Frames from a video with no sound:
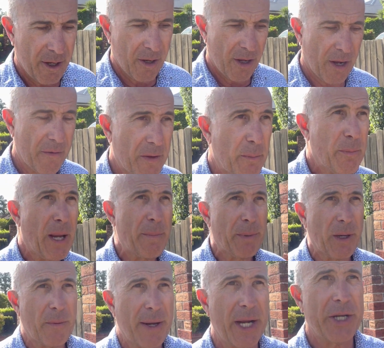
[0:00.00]
of the people
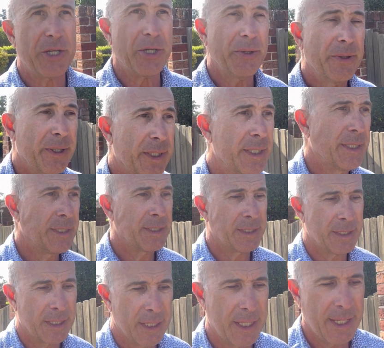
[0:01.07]
around you,
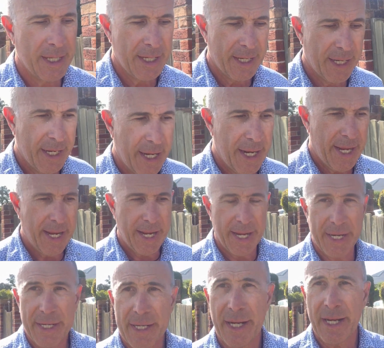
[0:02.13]

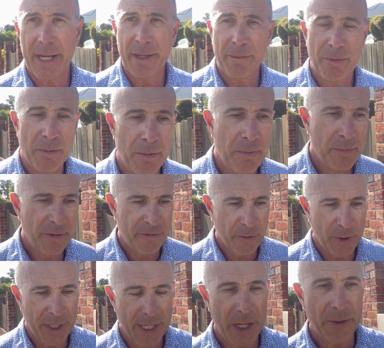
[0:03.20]
and
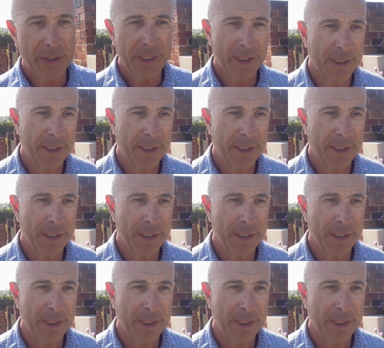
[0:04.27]
before you know it,